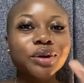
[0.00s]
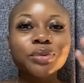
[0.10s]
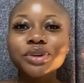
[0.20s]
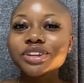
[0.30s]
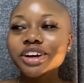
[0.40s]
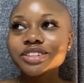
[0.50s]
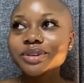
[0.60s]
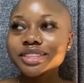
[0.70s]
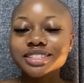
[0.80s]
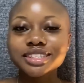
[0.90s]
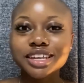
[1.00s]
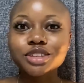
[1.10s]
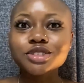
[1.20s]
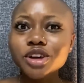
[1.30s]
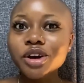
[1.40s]
We are not doing this today.
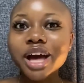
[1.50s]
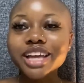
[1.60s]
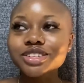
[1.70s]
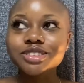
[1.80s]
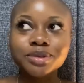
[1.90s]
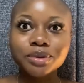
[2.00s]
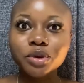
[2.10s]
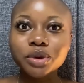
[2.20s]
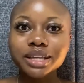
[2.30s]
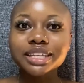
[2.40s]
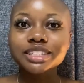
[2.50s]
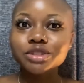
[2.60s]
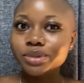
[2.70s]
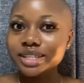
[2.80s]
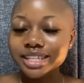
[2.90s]
So I just qu quickly
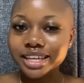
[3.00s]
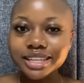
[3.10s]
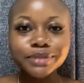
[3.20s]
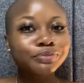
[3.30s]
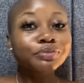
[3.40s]
tweeted,